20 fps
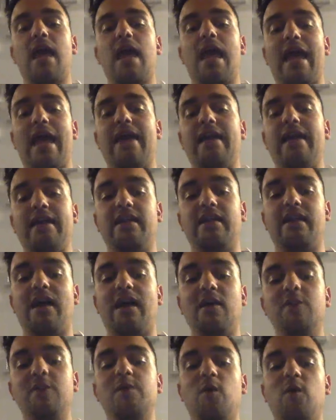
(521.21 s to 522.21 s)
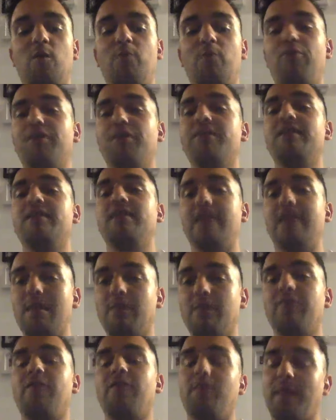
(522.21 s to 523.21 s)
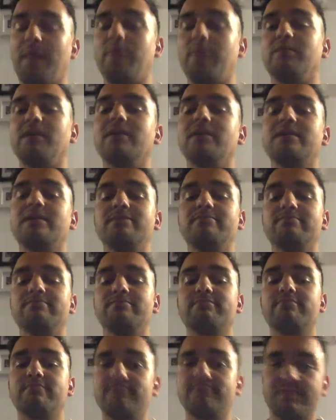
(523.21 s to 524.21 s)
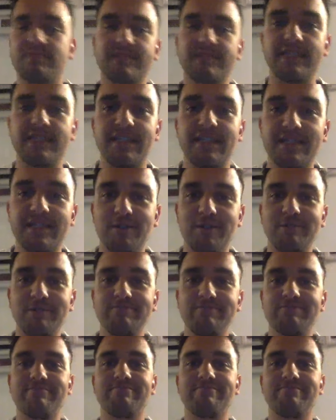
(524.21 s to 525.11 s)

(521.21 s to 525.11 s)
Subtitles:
and also printed the number from that block. Isn't this cool?